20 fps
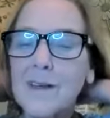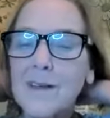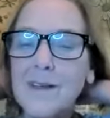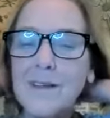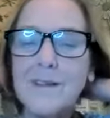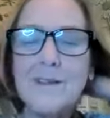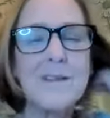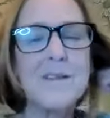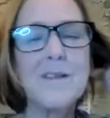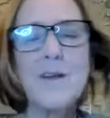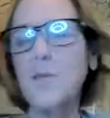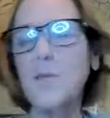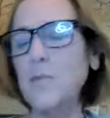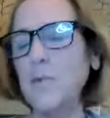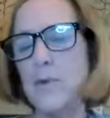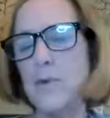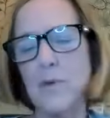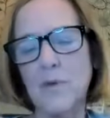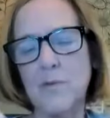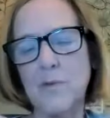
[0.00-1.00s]
It's so
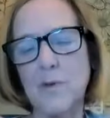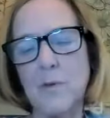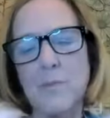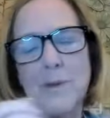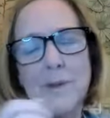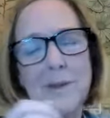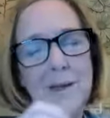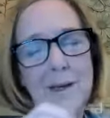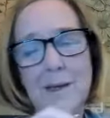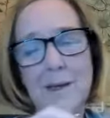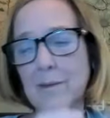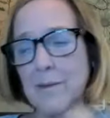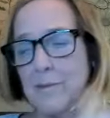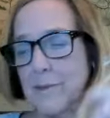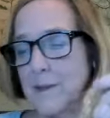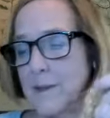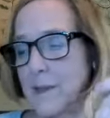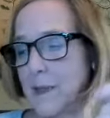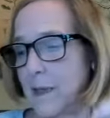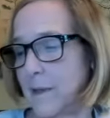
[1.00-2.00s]
beautiful, but I don't have
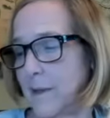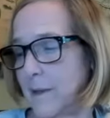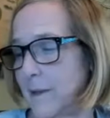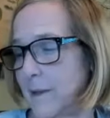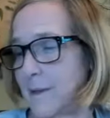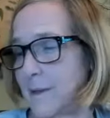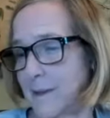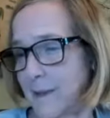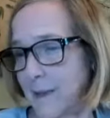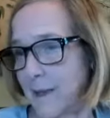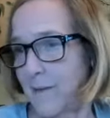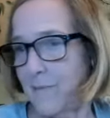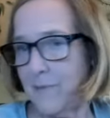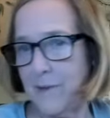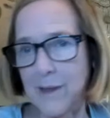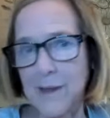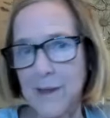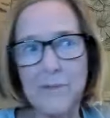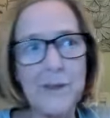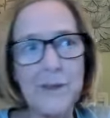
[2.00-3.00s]
to tell you it's
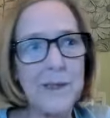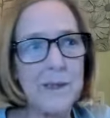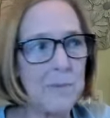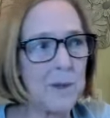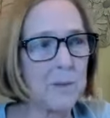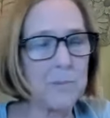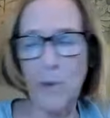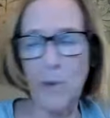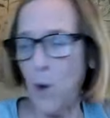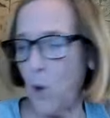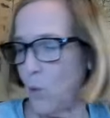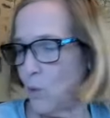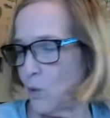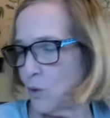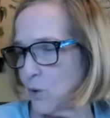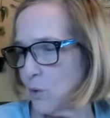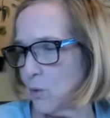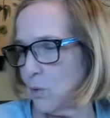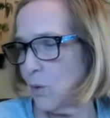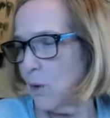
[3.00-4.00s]
heavy. I'd have to get my
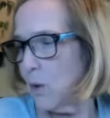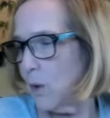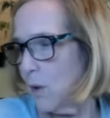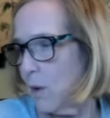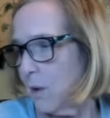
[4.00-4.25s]
postal.